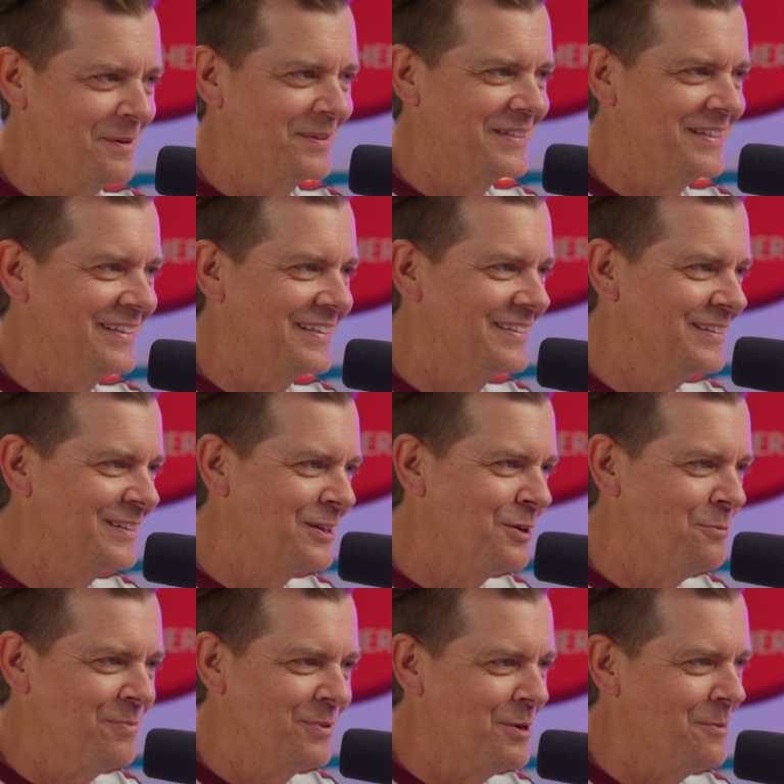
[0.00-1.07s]
to be able to
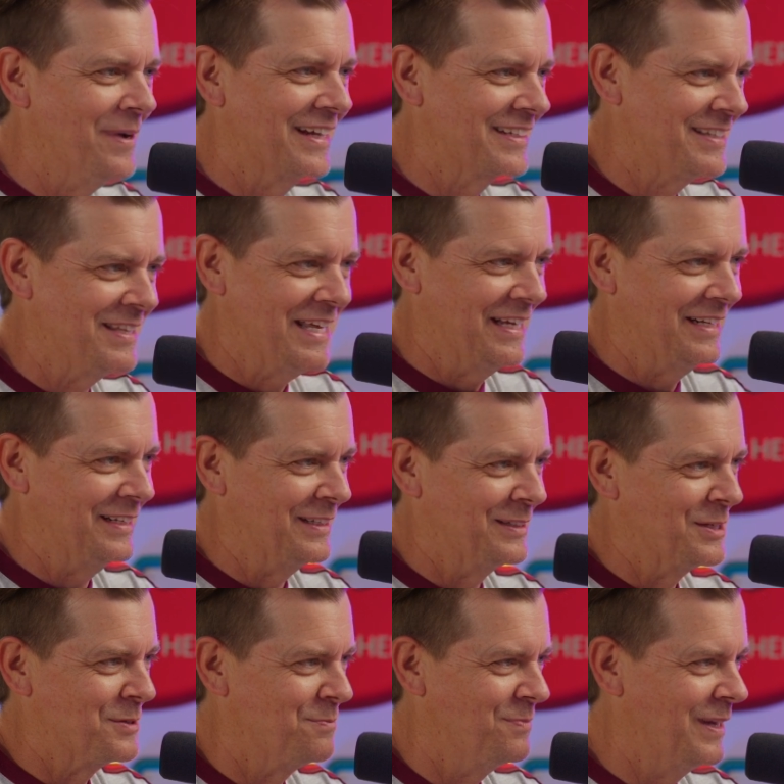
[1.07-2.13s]
go back to that
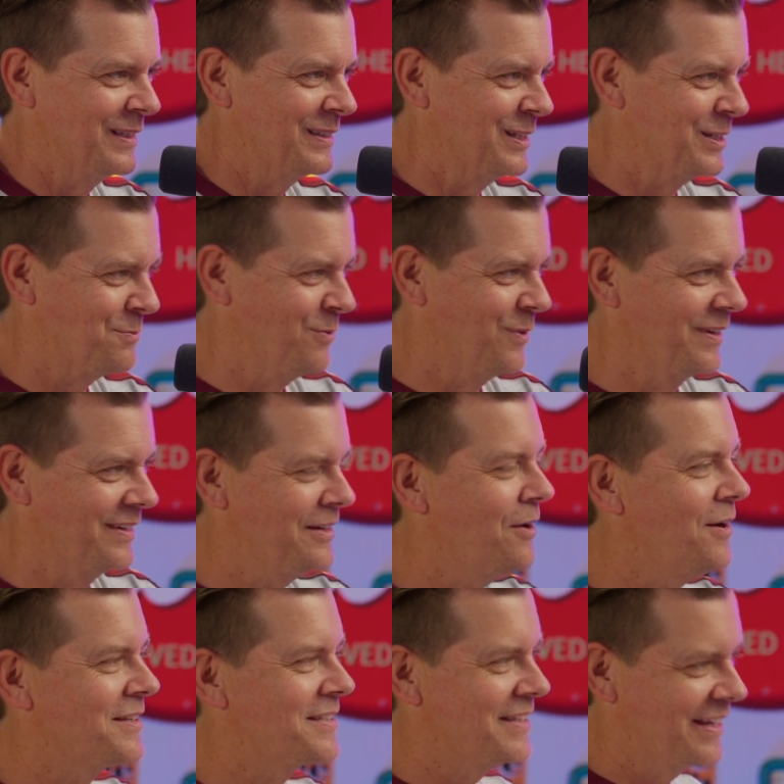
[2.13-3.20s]
at this point.
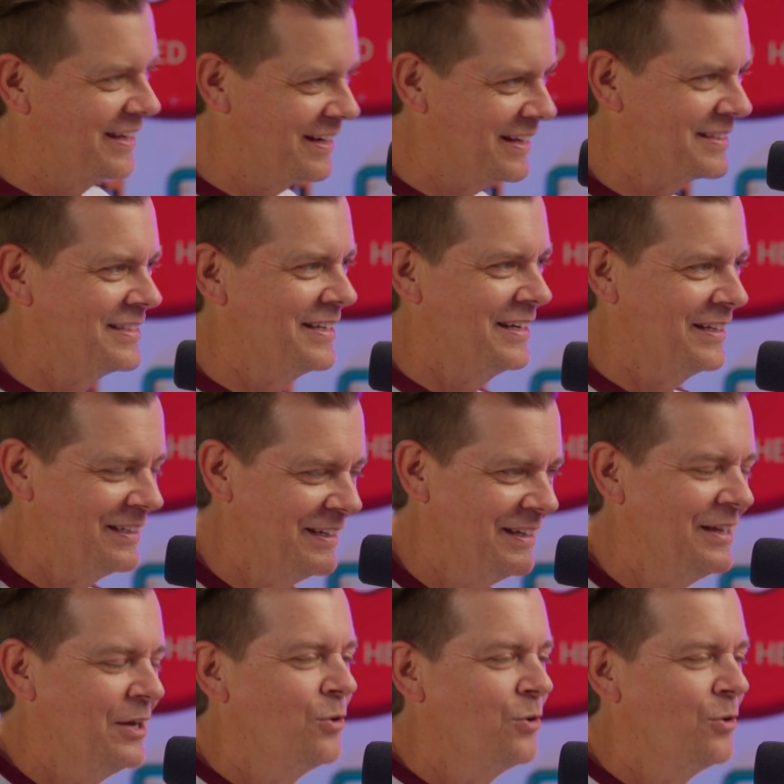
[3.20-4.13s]
No, I'll say it.